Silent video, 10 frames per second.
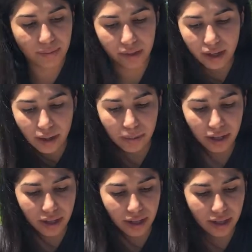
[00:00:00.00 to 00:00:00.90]
no, put
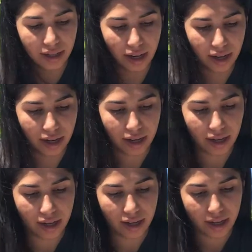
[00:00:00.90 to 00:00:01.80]
it on this side.
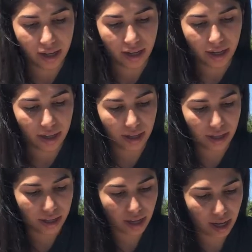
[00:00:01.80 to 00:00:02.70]
On
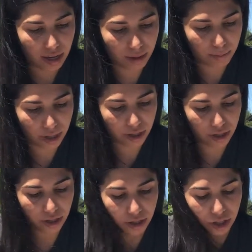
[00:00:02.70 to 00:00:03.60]
this side, make
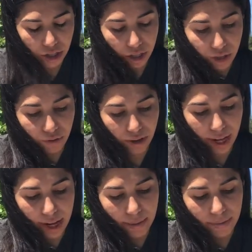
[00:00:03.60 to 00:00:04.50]
sure your shirt is
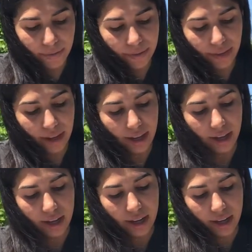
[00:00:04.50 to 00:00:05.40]
flat.
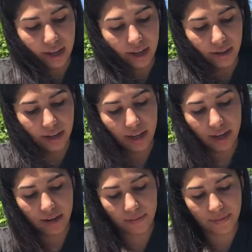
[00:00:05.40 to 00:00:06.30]
Okay.